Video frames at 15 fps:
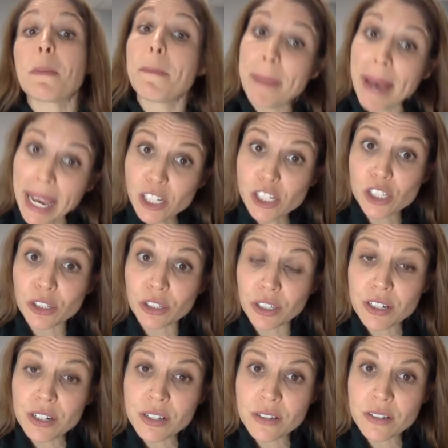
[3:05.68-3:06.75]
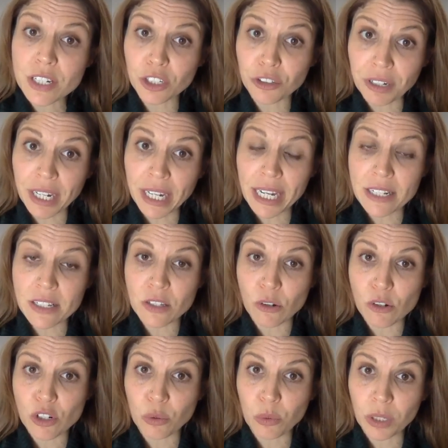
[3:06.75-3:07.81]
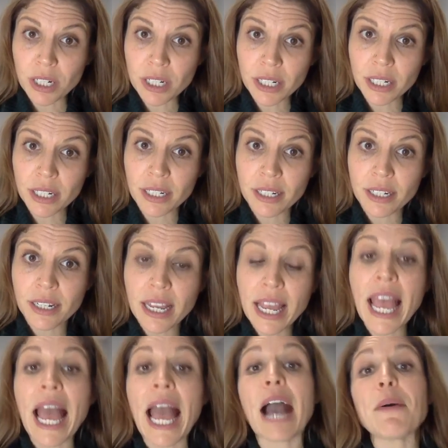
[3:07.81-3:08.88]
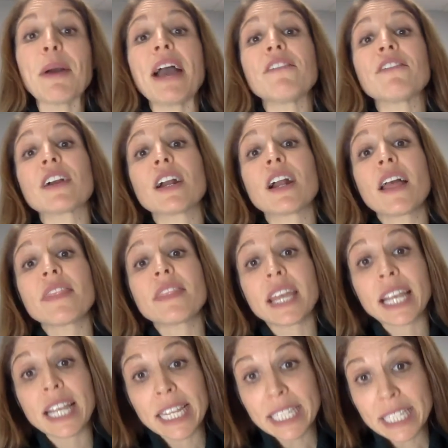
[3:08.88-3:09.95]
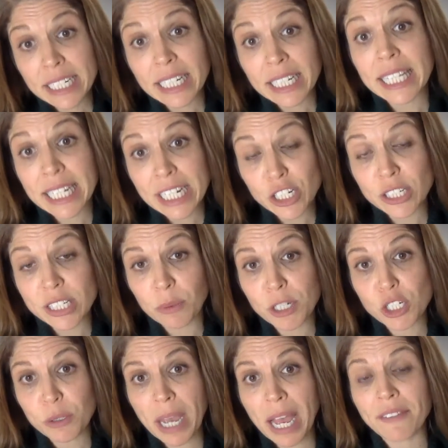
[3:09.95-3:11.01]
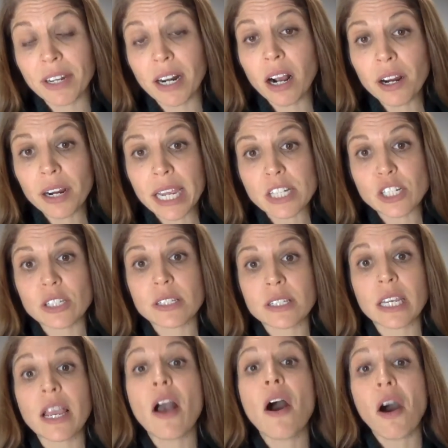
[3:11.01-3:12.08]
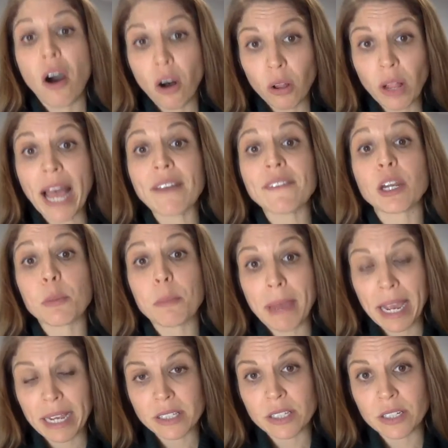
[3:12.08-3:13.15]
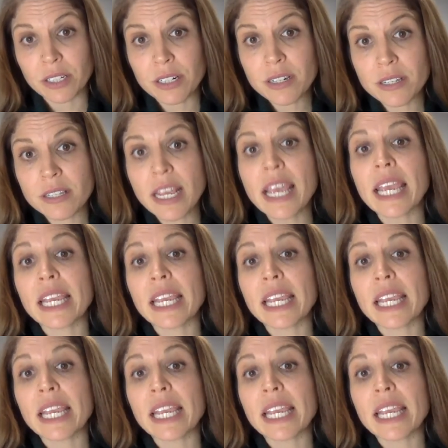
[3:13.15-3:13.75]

a bachelor's degree in social work. However, the clinicians that we do have at our agency all have their masters